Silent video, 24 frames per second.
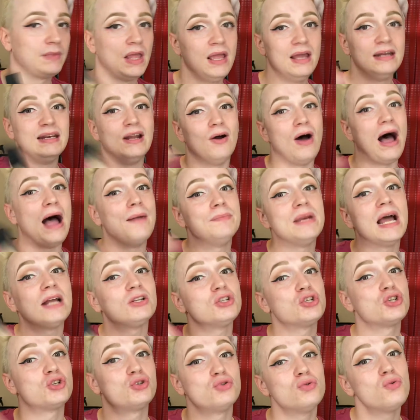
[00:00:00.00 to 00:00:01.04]
Now, I'm not
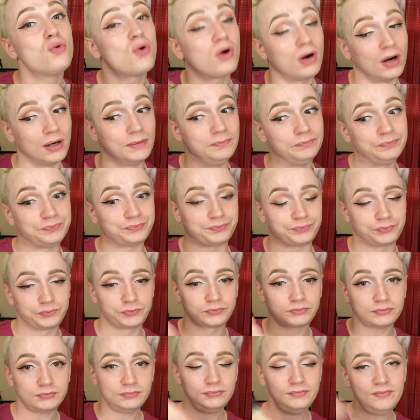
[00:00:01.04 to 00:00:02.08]
sure
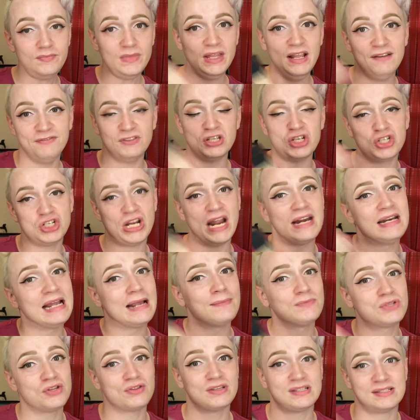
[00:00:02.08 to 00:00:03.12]
if the shade names are
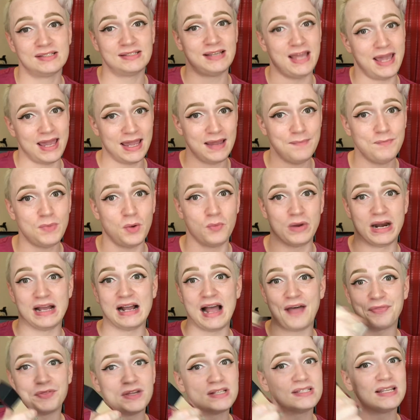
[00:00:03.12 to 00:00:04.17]
the same, but when I got
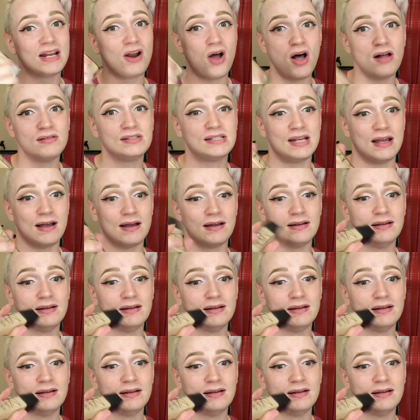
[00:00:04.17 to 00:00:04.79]
this at Ulta,